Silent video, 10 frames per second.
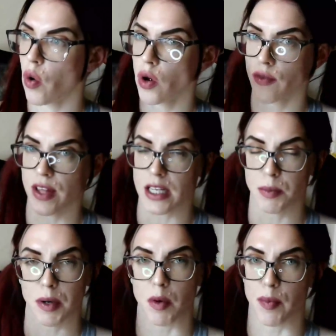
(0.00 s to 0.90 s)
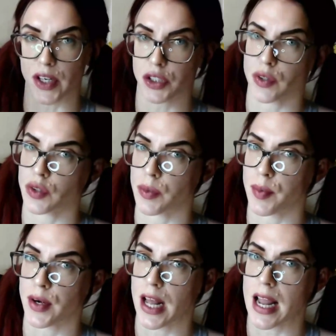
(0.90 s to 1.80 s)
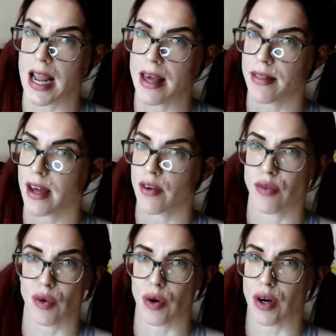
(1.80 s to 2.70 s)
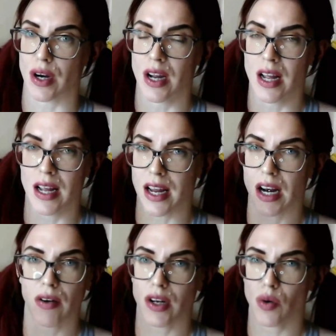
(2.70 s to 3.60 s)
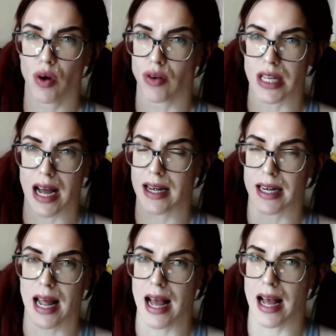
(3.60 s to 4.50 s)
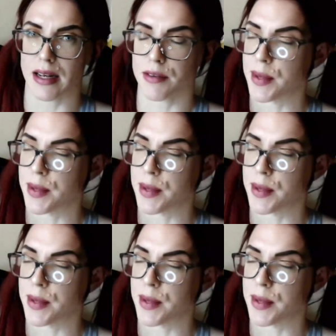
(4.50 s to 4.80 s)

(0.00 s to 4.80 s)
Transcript: All of that is putting more pressure onto the body, and therefore, you know, it all goes hand in hand.